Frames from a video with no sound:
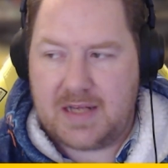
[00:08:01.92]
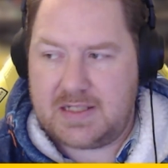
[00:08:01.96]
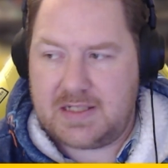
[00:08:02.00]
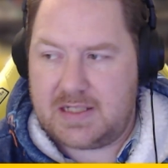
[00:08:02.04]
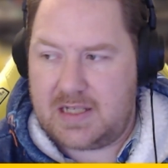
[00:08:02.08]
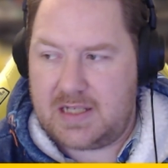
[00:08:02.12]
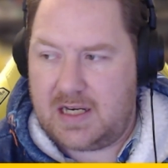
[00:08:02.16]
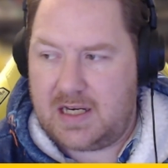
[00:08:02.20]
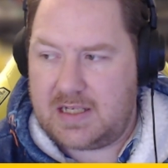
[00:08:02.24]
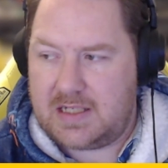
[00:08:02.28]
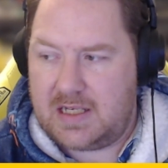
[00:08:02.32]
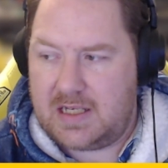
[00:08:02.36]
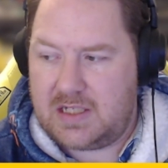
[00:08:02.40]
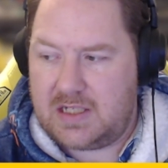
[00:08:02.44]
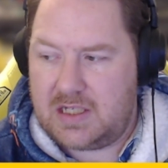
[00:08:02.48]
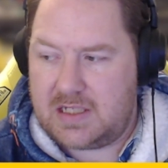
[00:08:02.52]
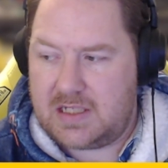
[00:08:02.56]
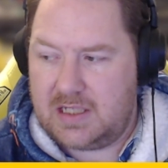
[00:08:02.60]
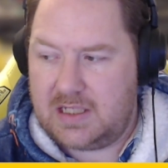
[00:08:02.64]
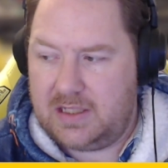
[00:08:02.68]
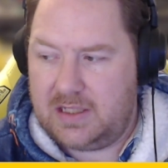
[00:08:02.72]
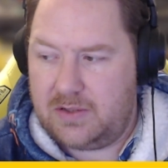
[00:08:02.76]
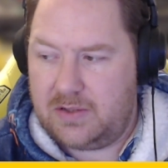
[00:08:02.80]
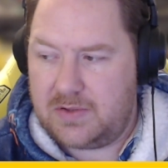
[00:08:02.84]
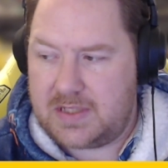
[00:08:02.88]
as I said, it's
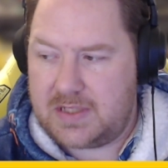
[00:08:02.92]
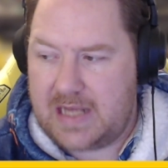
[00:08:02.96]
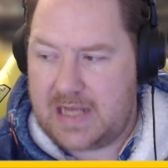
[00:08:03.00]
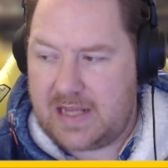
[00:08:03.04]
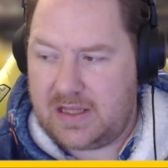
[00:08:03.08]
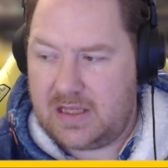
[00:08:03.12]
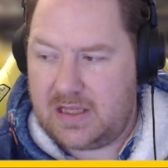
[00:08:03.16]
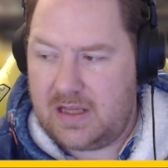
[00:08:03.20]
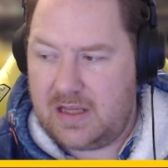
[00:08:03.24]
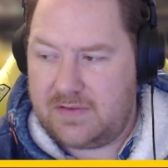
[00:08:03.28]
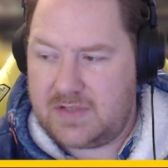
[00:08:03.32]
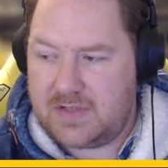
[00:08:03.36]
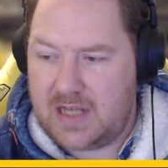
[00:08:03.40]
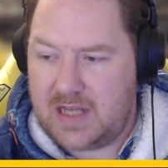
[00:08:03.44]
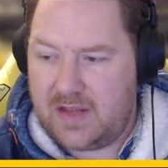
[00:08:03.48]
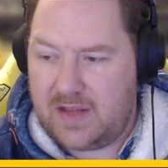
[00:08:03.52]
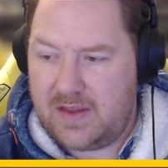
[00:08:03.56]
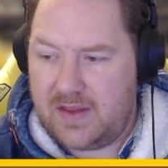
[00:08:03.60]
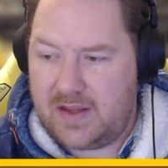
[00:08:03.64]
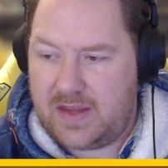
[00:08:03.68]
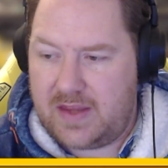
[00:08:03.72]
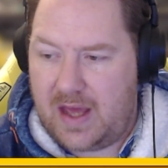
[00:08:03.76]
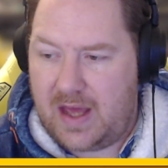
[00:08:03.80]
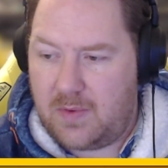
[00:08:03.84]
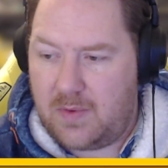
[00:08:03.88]
just a little sad that they've
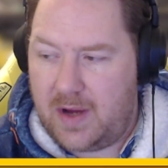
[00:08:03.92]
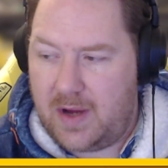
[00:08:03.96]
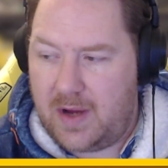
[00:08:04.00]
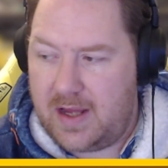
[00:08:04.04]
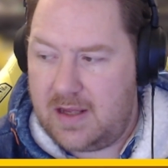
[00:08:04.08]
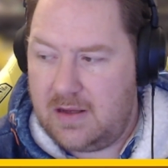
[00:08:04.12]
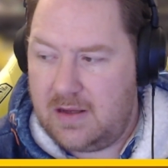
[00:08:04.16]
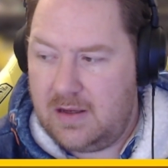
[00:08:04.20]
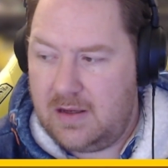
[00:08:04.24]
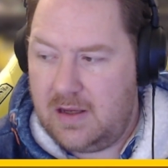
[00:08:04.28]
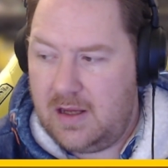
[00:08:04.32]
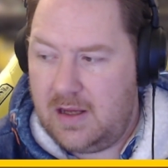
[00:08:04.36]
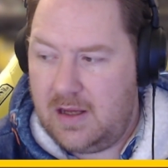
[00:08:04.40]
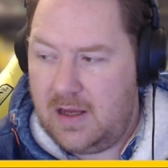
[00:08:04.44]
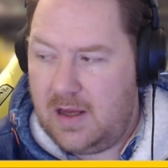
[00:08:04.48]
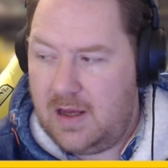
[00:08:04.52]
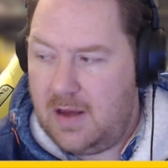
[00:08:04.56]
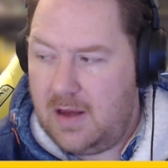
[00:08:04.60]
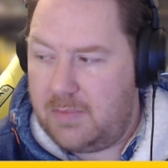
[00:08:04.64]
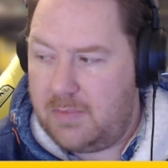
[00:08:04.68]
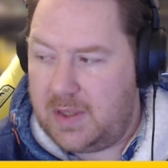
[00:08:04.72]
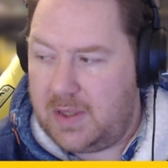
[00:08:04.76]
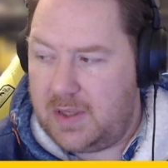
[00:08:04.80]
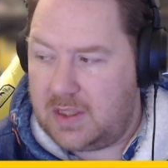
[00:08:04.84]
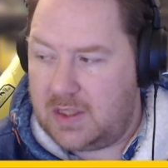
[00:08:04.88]
done it that way,
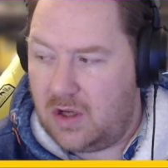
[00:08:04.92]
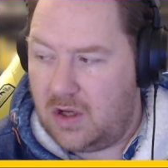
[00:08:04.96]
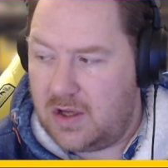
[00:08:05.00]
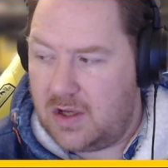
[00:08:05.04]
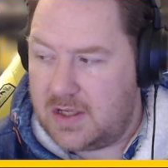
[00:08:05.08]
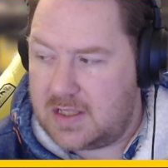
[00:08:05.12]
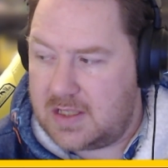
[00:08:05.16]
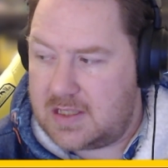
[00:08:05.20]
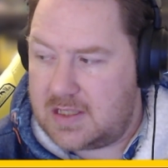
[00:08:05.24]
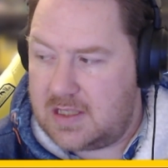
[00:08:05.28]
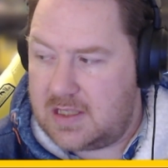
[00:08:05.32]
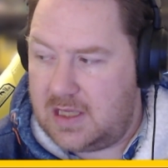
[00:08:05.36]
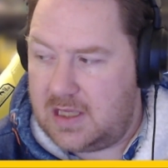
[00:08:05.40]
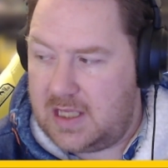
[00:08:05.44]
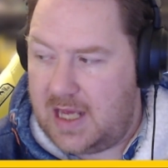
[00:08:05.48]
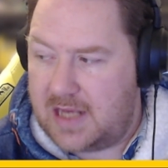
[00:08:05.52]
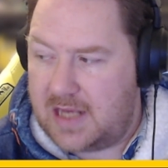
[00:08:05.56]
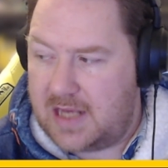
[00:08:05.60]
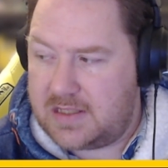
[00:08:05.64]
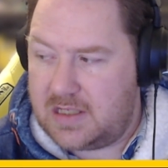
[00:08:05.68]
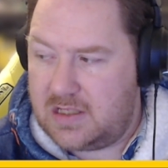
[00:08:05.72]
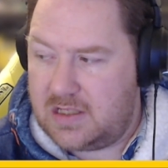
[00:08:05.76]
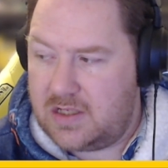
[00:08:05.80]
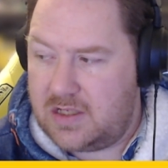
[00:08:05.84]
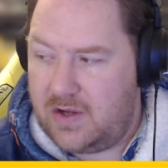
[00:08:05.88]
because the
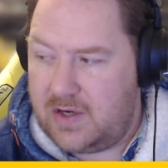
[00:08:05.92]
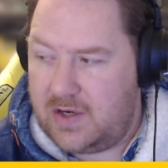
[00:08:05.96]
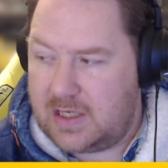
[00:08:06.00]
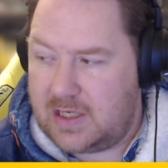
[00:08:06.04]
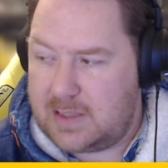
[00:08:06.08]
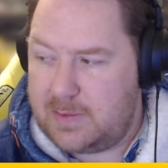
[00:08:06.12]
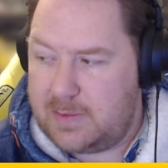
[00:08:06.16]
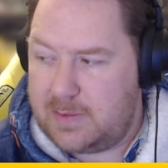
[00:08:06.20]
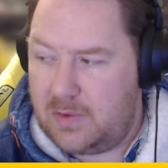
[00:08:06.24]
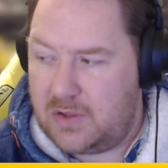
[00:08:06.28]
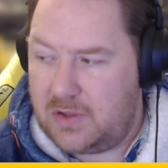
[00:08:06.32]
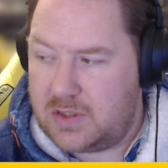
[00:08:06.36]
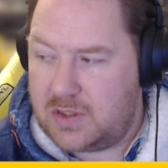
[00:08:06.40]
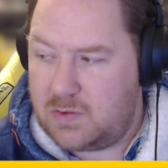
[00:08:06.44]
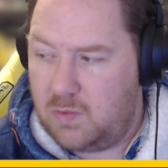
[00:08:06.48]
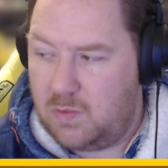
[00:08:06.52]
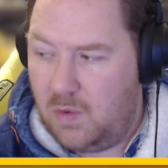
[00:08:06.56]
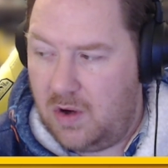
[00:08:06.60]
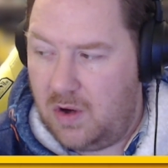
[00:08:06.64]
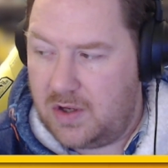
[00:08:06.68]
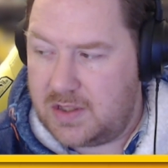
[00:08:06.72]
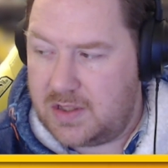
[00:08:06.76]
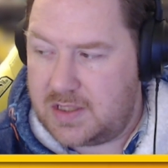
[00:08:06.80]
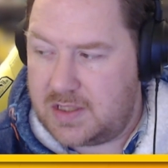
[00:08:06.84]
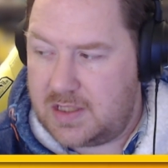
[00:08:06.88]
Hazard Zone experience
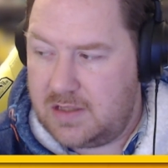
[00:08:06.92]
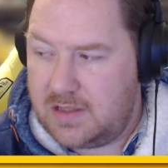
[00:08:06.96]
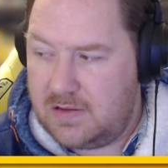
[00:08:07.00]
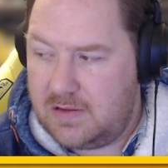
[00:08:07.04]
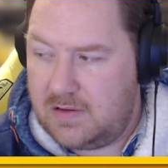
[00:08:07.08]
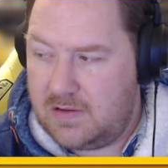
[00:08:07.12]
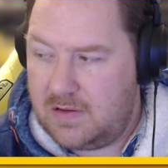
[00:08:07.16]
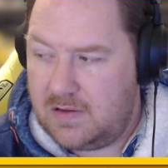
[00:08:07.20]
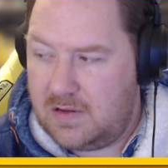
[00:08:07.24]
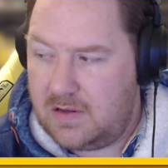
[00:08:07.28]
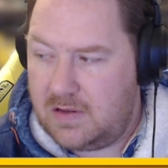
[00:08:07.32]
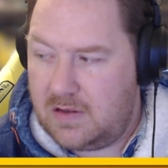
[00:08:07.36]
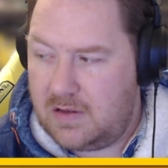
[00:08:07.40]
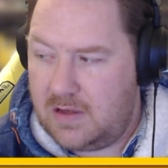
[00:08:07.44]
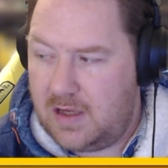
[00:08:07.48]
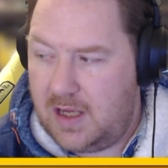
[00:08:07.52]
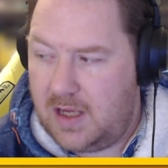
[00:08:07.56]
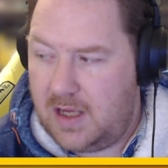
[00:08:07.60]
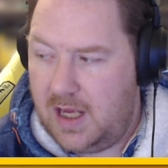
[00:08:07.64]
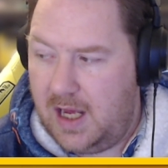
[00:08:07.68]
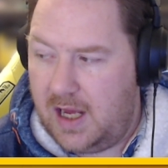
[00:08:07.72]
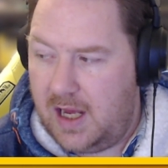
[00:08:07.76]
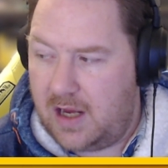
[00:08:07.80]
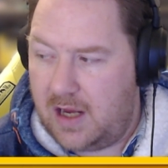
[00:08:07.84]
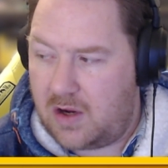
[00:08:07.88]
was
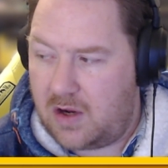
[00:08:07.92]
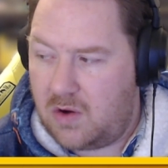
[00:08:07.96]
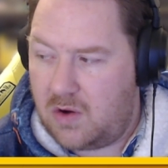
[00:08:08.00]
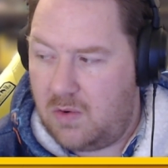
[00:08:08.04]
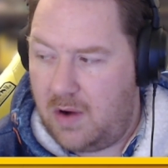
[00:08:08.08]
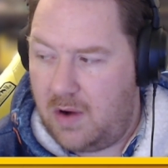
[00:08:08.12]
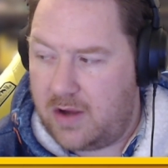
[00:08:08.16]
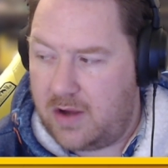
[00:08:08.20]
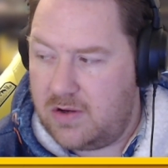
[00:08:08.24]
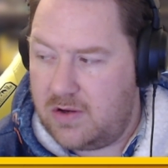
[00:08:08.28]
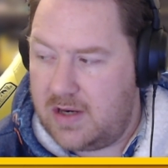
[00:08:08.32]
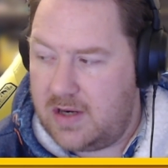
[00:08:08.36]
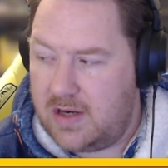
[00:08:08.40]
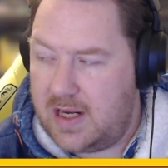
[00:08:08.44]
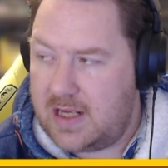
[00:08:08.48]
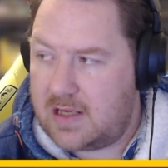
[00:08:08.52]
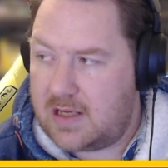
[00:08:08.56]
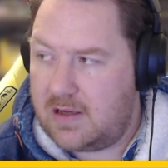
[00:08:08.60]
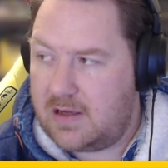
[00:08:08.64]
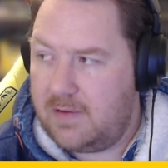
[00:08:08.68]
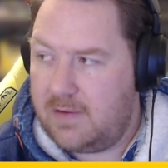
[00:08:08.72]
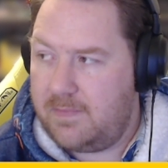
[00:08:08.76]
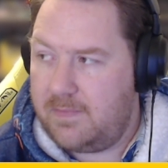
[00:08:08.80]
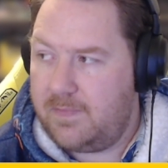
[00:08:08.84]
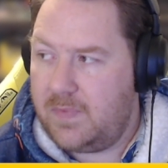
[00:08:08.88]
quite unique.